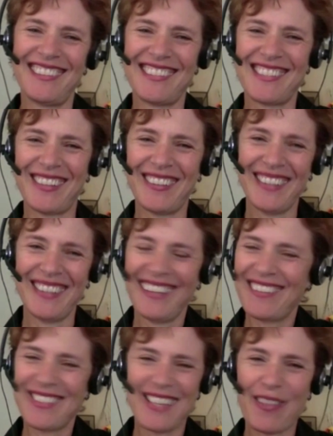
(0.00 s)
So
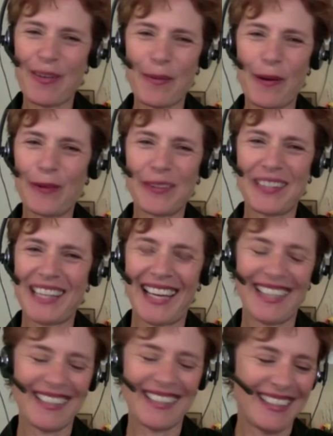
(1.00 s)
there's nothing wrong with
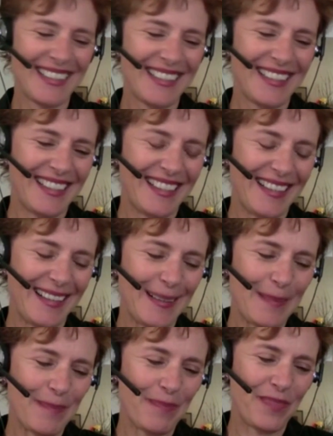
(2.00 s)
that.
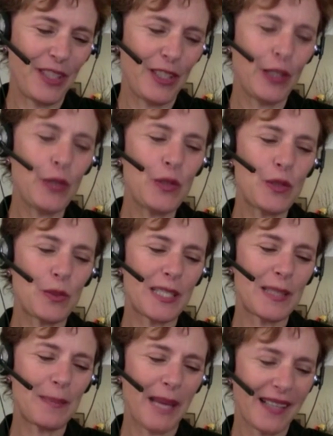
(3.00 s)
You lose
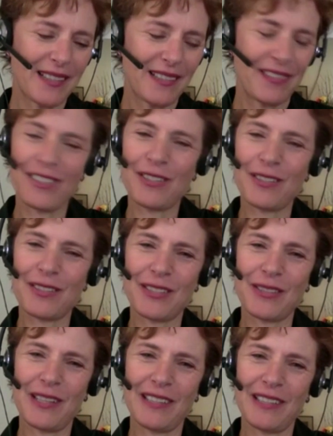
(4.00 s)
respect if you do it
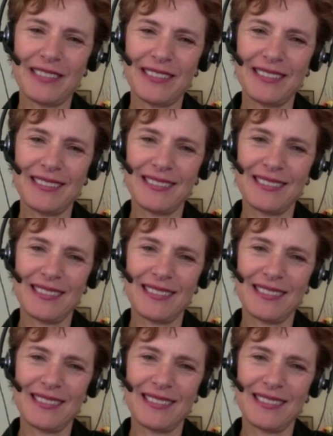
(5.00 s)
too often.